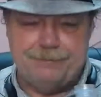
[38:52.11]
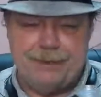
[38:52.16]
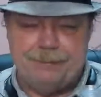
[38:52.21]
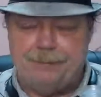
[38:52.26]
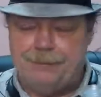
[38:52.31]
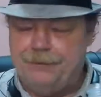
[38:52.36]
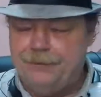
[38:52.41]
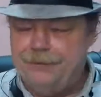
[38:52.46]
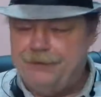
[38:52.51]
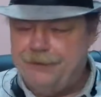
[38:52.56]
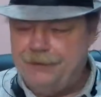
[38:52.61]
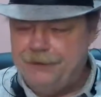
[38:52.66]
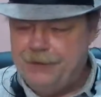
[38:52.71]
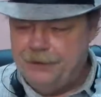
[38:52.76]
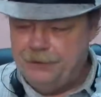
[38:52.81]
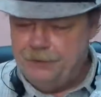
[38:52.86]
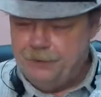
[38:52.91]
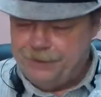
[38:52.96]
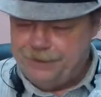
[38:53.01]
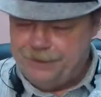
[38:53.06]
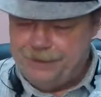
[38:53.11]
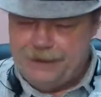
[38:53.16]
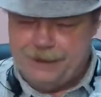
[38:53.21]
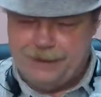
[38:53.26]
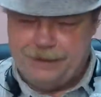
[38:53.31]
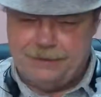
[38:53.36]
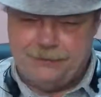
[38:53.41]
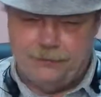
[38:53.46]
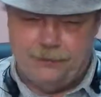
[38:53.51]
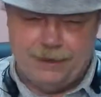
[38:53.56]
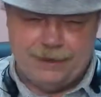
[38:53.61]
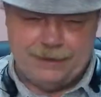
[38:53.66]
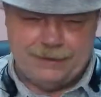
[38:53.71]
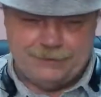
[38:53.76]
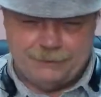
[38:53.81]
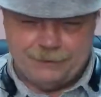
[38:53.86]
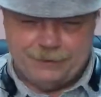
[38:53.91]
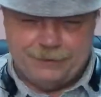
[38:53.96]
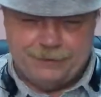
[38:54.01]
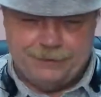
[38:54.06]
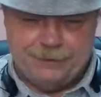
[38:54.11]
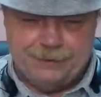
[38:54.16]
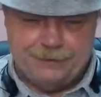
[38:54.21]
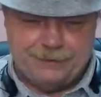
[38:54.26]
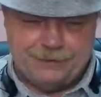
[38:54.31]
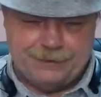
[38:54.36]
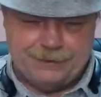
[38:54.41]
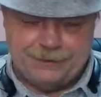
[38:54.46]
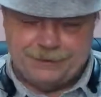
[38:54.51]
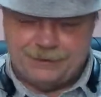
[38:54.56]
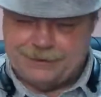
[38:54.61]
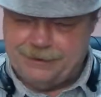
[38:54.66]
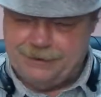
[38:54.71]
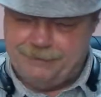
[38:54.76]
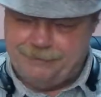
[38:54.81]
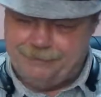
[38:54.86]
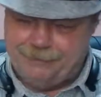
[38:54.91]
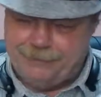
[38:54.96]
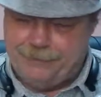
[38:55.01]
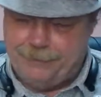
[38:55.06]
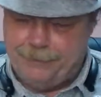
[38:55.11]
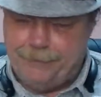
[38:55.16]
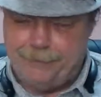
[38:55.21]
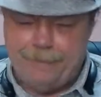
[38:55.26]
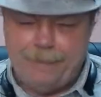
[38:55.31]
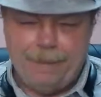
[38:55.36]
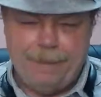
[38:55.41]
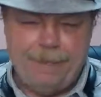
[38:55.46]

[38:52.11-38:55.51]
People don't think twice when you're using a cell phone.